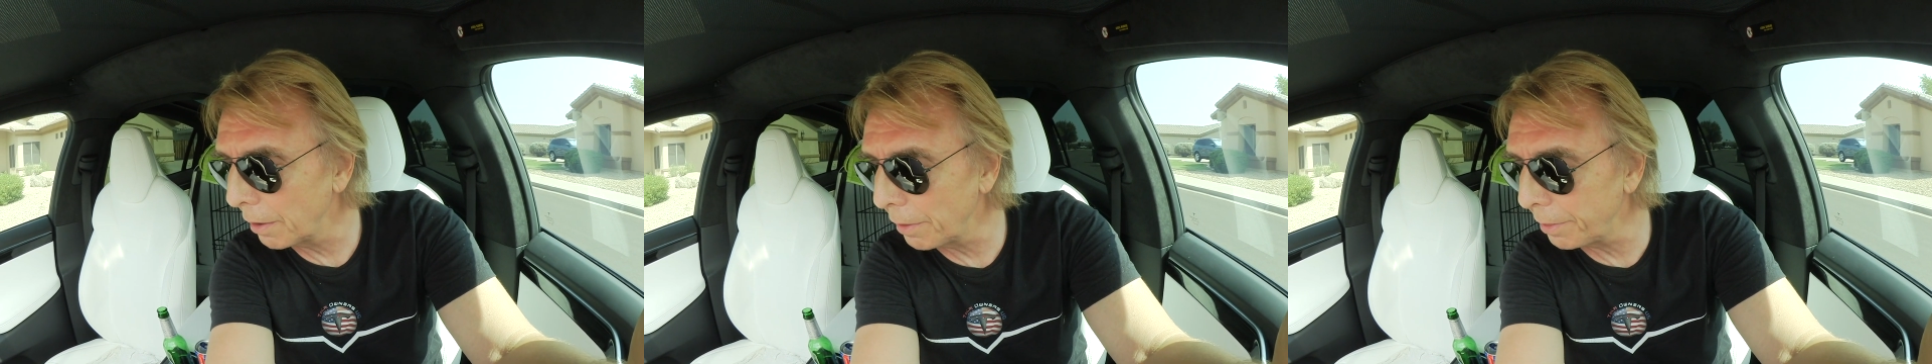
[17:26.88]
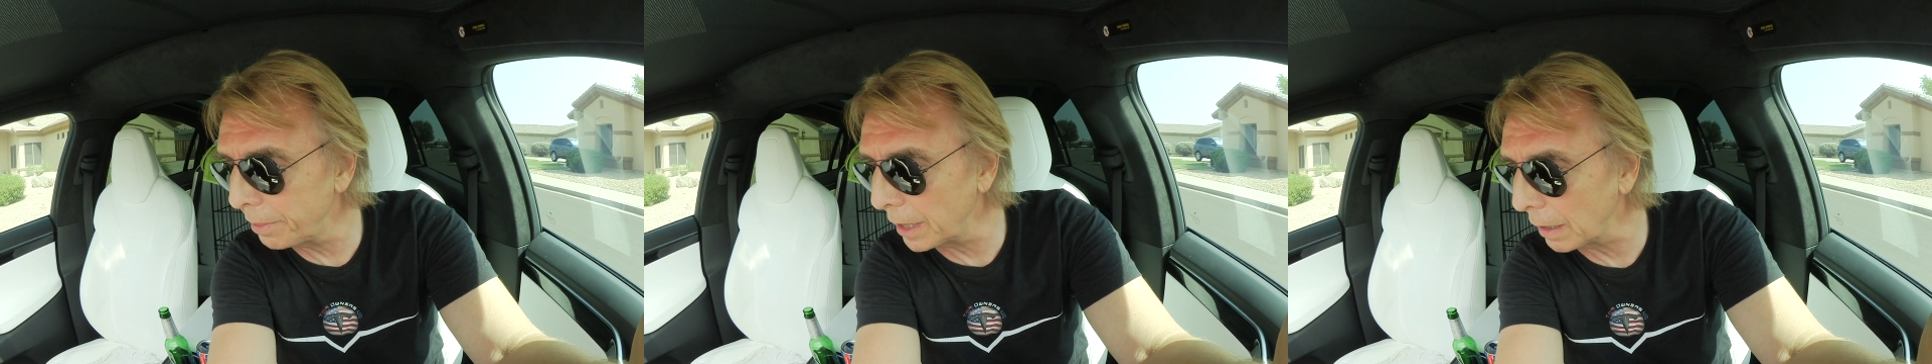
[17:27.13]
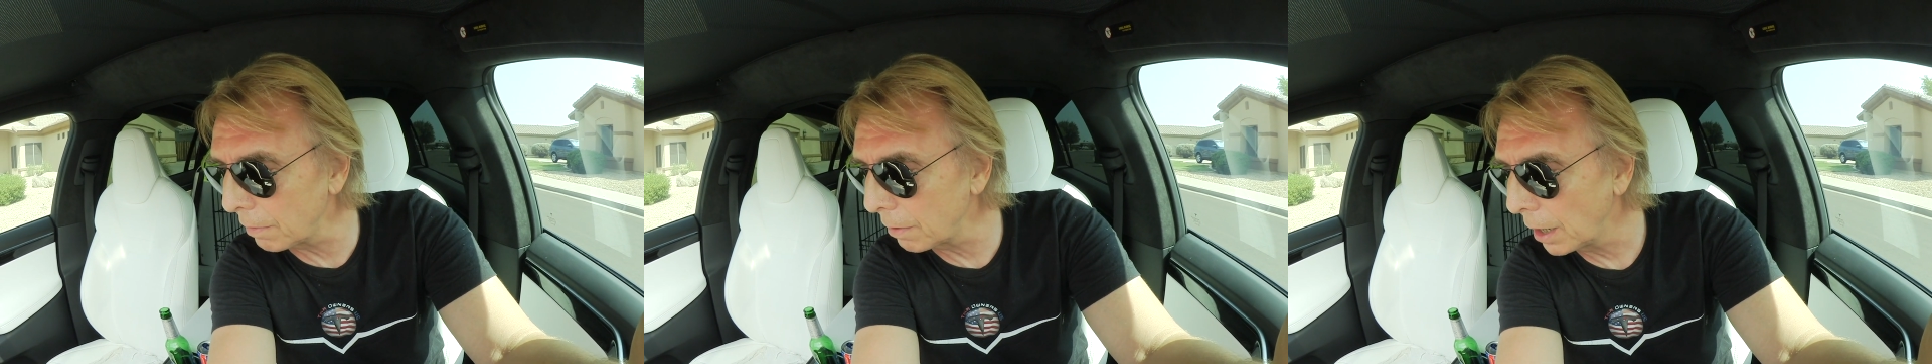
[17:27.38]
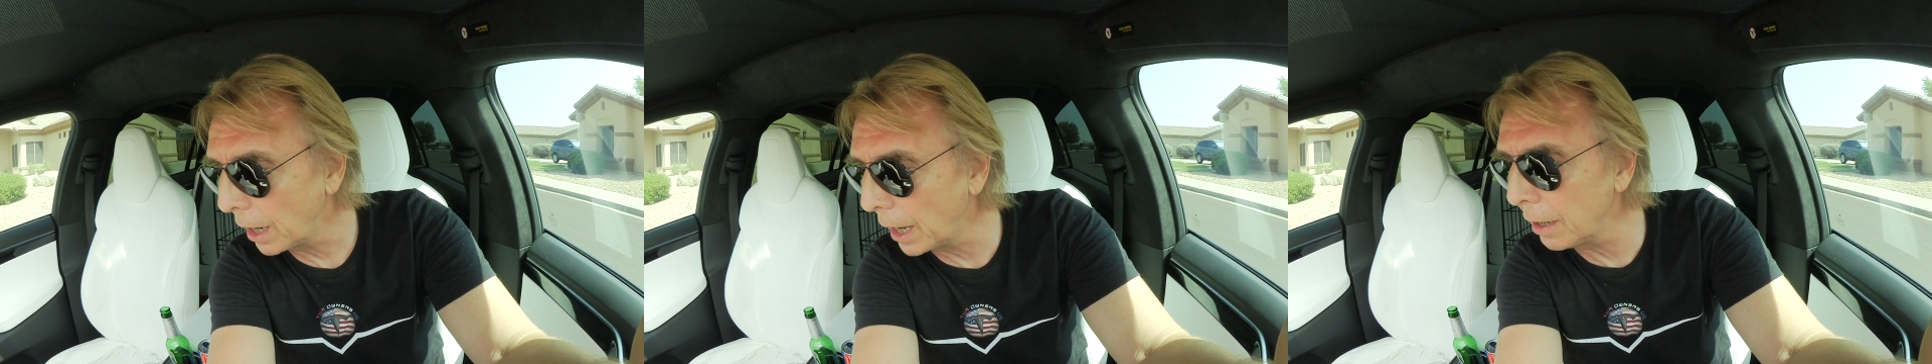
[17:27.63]
that's
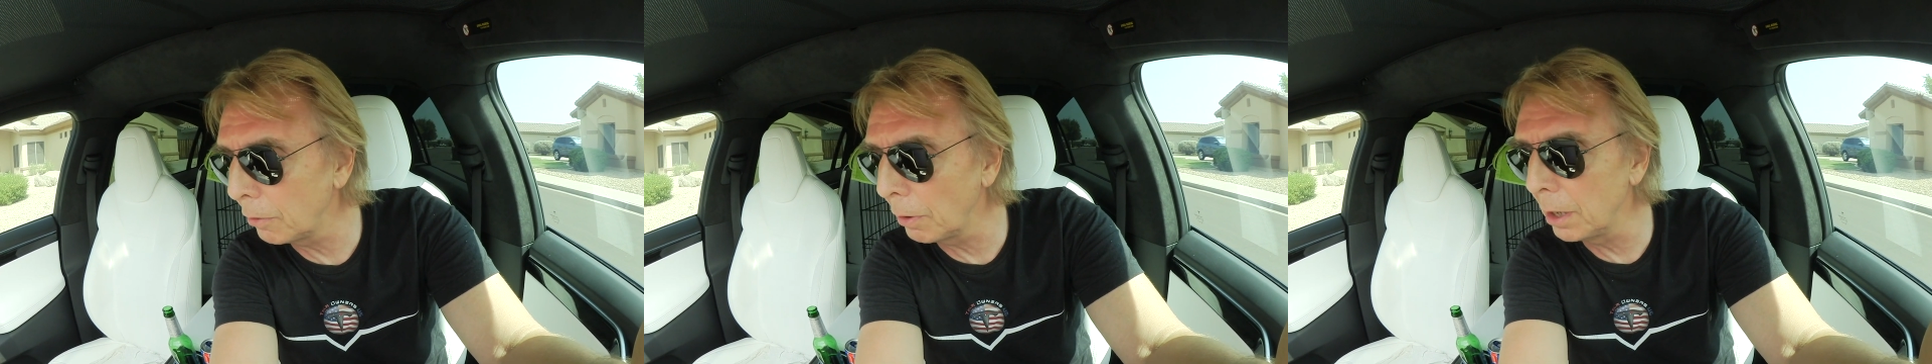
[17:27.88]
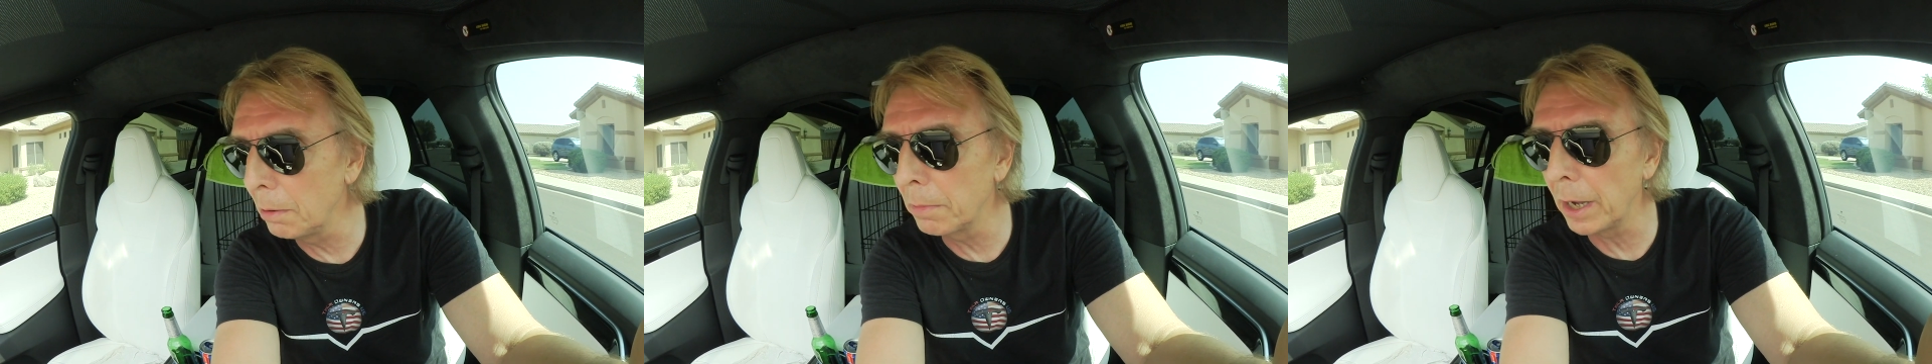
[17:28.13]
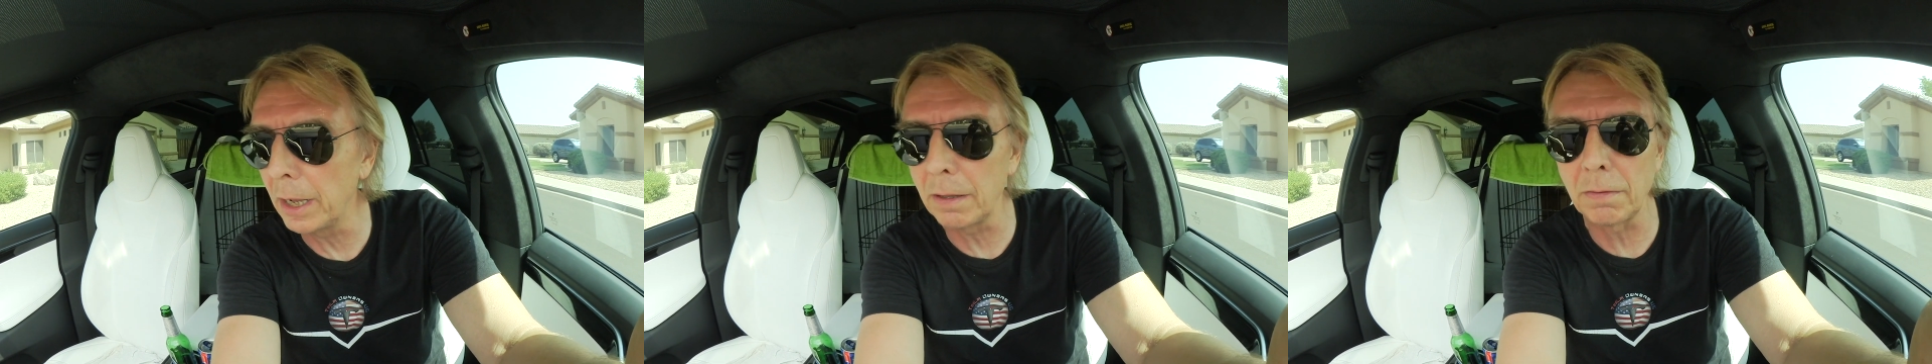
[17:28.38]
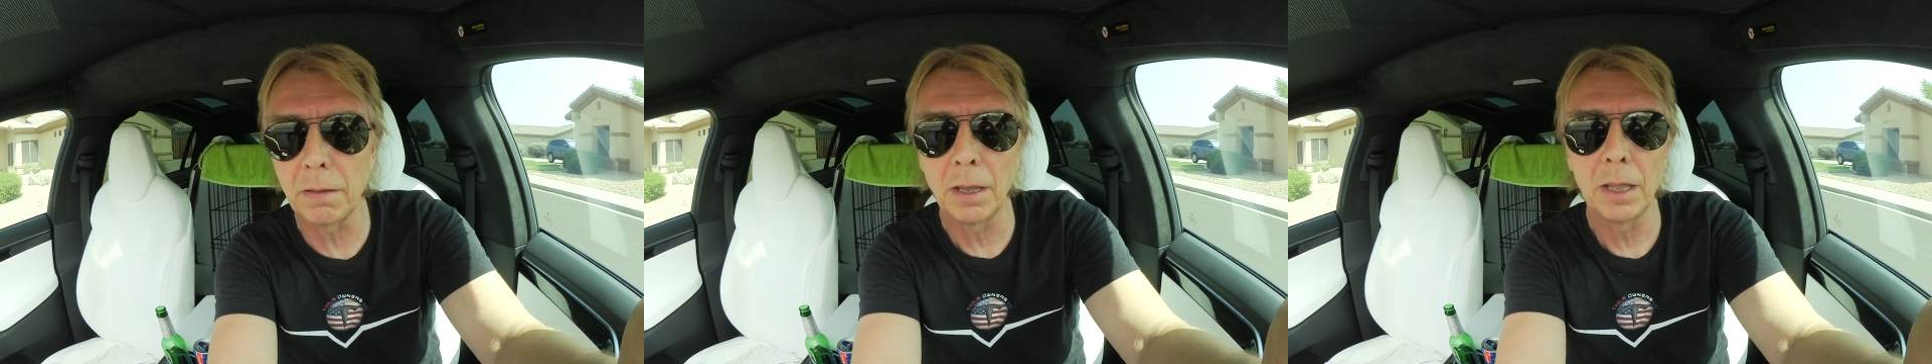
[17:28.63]
120
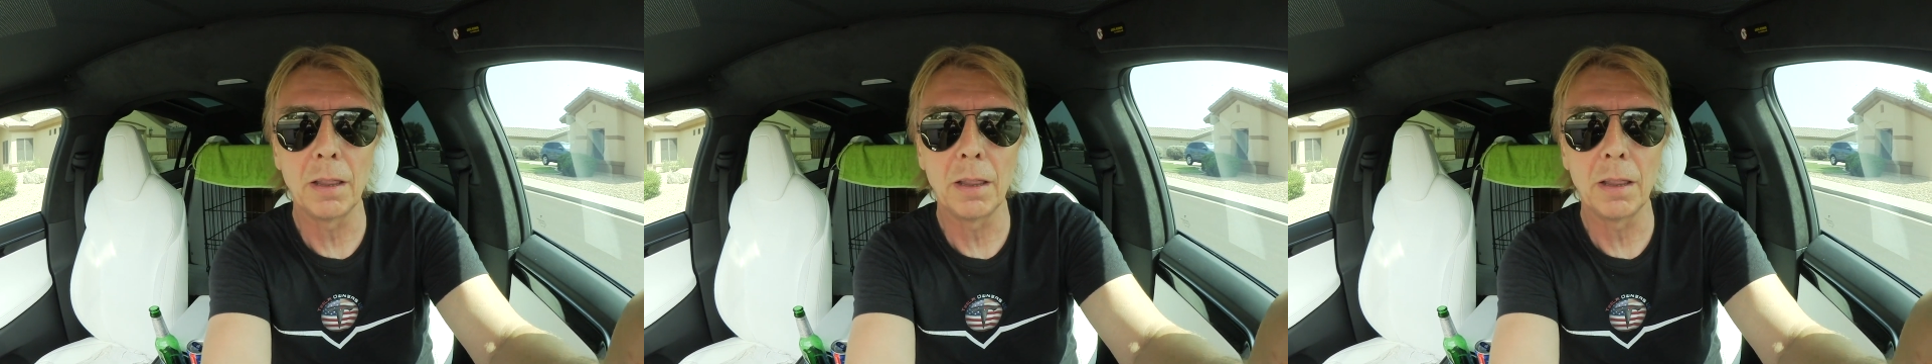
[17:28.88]
miles.